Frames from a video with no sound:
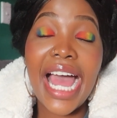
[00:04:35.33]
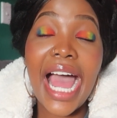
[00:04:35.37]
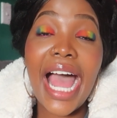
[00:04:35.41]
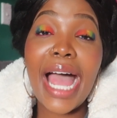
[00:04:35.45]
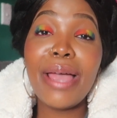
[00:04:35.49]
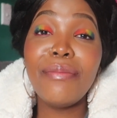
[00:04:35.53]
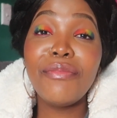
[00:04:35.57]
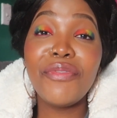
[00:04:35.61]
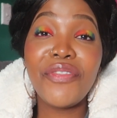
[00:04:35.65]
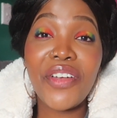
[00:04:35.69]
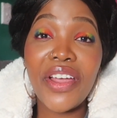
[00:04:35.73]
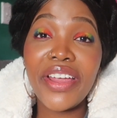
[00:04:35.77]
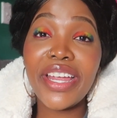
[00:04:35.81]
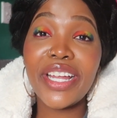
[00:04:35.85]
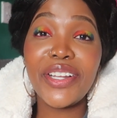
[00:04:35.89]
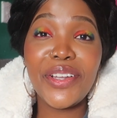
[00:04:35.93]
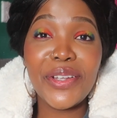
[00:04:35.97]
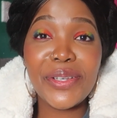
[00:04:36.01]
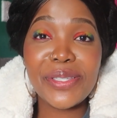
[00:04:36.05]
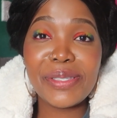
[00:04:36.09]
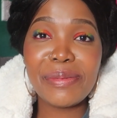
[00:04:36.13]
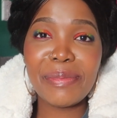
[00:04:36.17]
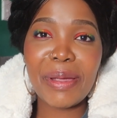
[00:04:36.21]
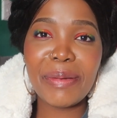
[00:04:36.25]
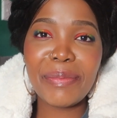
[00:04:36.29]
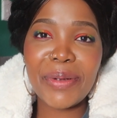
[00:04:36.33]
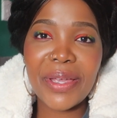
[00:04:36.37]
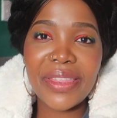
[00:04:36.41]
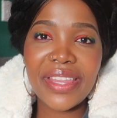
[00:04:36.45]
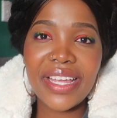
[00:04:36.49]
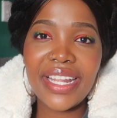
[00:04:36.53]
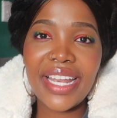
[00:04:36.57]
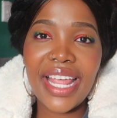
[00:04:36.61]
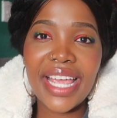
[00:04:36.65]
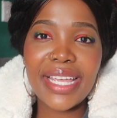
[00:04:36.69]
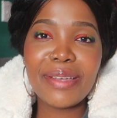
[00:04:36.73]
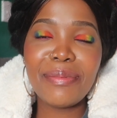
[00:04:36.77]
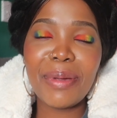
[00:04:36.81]
I'm very close to my
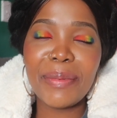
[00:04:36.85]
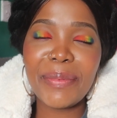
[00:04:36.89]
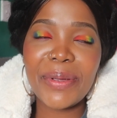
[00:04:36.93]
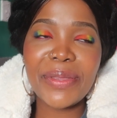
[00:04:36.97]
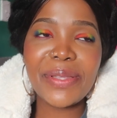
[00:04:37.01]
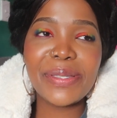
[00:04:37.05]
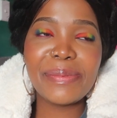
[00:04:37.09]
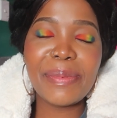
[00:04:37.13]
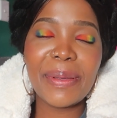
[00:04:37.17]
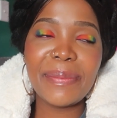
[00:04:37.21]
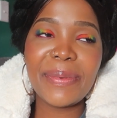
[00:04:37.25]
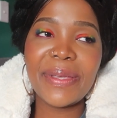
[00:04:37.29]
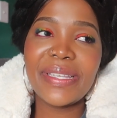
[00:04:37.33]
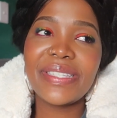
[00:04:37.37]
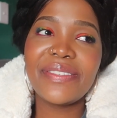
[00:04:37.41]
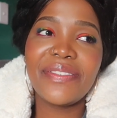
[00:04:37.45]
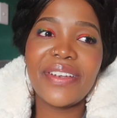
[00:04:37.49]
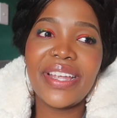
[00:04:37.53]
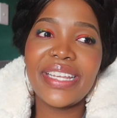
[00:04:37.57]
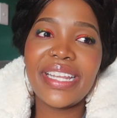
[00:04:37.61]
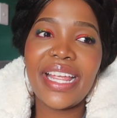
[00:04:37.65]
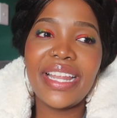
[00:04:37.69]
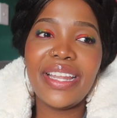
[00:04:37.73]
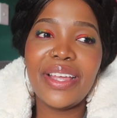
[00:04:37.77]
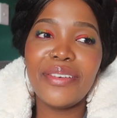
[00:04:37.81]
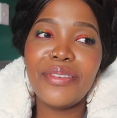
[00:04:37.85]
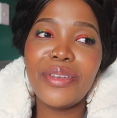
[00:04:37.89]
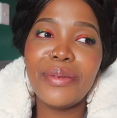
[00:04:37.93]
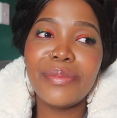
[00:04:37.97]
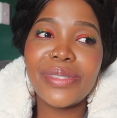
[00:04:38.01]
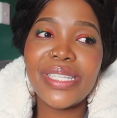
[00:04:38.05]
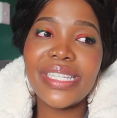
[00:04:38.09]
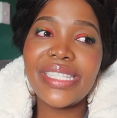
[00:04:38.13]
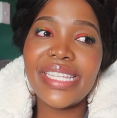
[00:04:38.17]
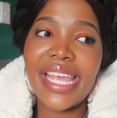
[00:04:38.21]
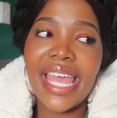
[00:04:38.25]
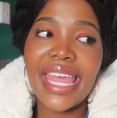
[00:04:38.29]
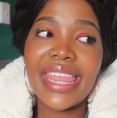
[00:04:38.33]
brother, like my brother's my best friend, I love him
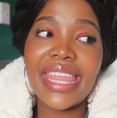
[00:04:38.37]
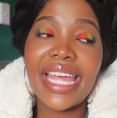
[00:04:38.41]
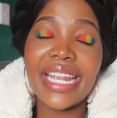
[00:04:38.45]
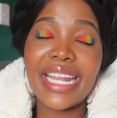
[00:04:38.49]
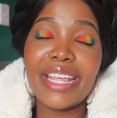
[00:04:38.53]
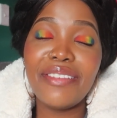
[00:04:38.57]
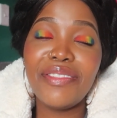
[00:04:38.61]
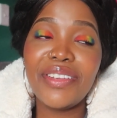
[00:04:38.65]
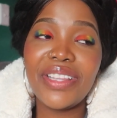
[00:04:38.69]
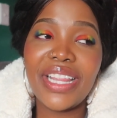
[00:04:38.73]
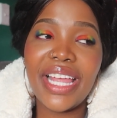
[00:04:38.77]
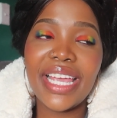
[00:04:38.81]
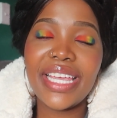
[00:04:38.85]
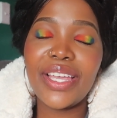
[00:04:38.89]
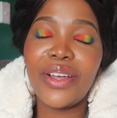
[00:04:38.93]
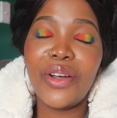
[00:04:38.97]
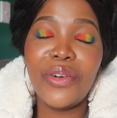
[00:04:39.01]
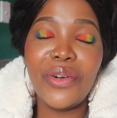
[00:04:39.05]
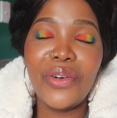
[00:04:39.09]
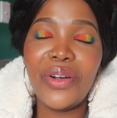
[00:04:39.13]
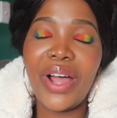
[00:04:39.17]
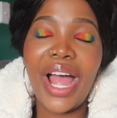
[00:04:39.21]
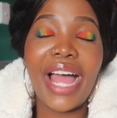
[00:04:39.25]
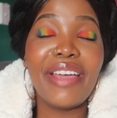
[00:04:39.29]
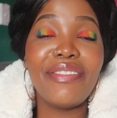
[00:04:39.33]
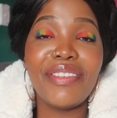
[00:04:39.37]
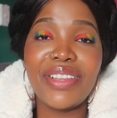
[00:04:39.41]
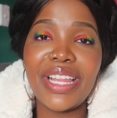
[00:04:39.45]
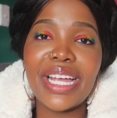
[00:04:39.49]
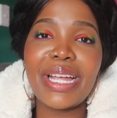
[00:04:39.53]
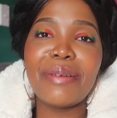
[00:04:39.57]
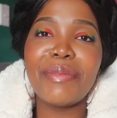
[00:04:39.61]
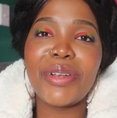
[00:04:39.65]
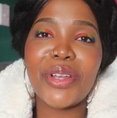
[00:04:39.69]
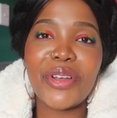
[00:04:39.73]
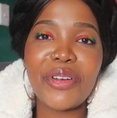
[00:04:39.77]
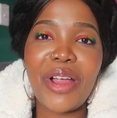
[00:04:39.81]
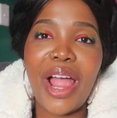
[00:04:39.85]
to death, and I feel like, oh, I feel
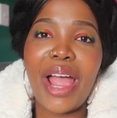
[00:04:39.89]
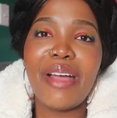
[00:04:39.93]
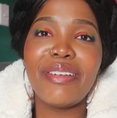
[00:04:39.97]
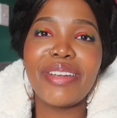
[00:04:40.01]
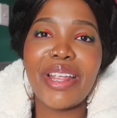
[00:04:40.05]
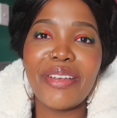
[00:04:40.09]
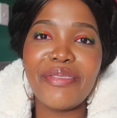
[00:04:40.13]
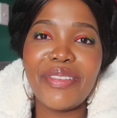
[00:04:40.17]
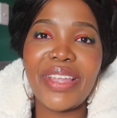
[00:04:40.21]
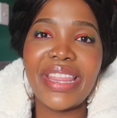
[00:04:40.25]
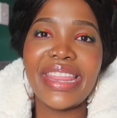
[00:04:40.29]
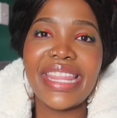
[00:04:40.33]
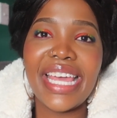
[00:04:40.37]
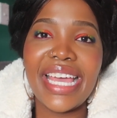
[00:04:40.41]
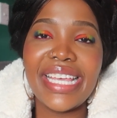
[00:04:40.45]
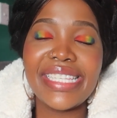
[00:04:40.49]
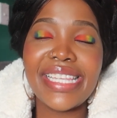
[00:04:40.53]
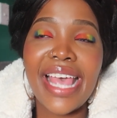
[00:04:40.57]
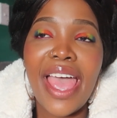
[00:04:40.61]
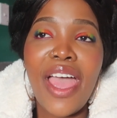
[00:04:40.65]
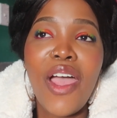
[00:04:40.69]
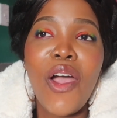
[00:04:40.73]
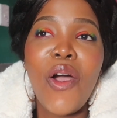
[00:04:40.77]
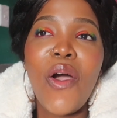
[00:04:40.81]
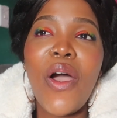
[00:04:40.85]
like I'm gonna cry when I read this.